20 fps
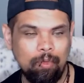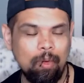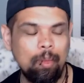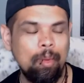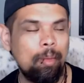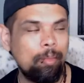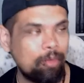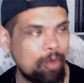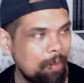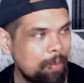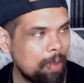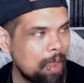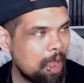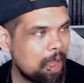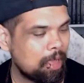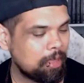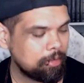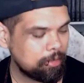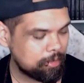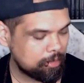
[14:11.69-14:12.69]
Remember our
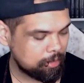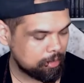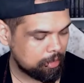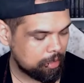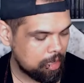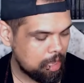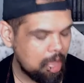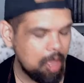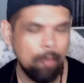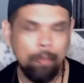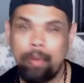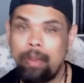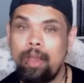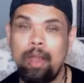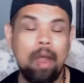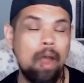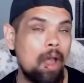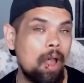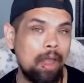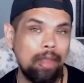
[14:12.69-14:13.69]
past,
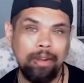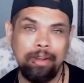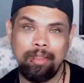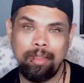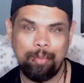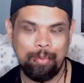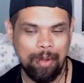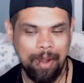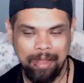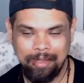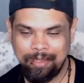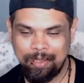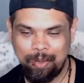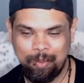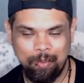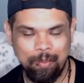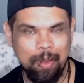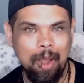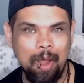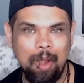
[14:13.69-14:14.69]
but honor the
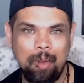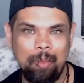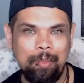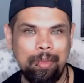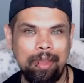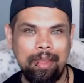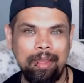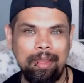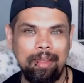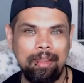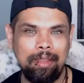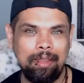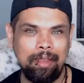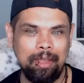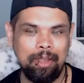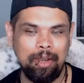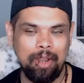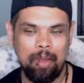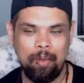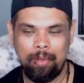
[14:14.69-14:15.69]
present moment.
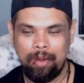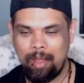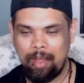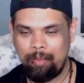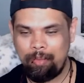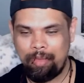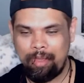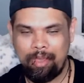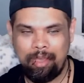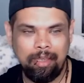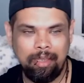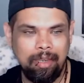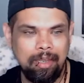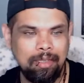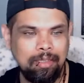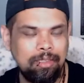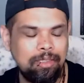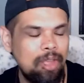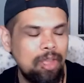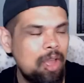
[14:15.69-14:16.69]
You know what I mean?
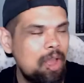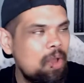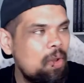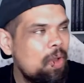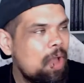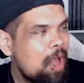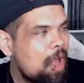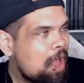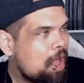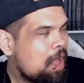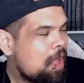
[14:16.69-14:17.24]
And so